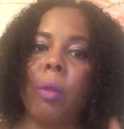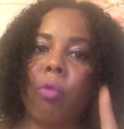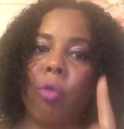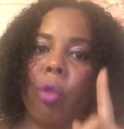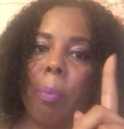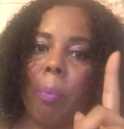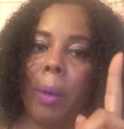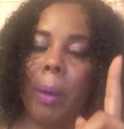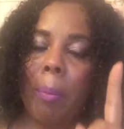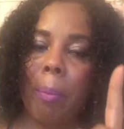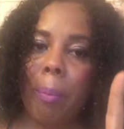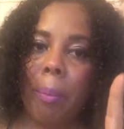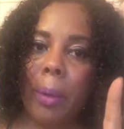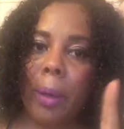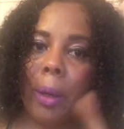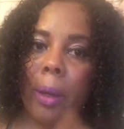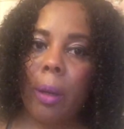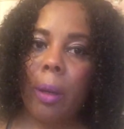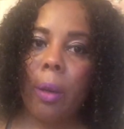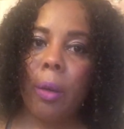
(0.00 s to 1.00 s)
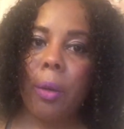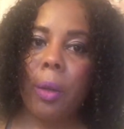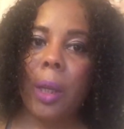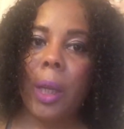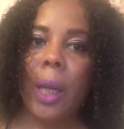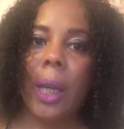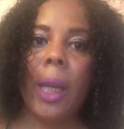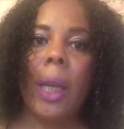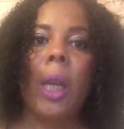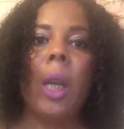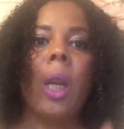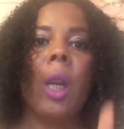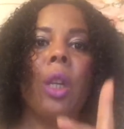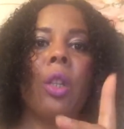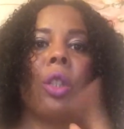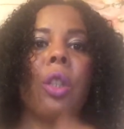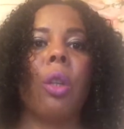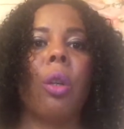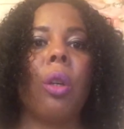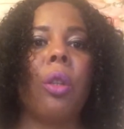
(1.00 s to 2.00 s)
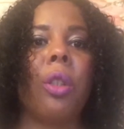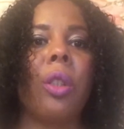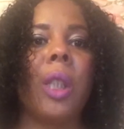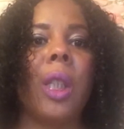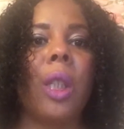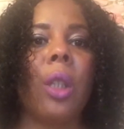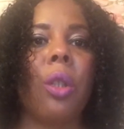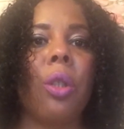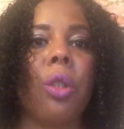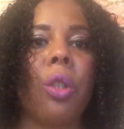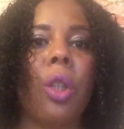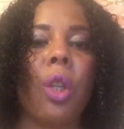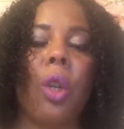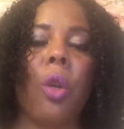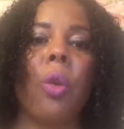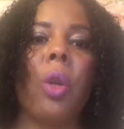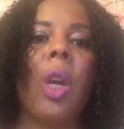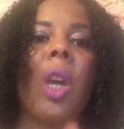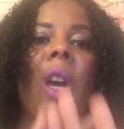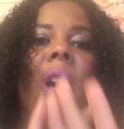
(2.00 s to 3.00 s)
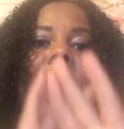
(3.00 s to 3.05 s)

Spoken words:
Remember, okay? So I'll see you soon.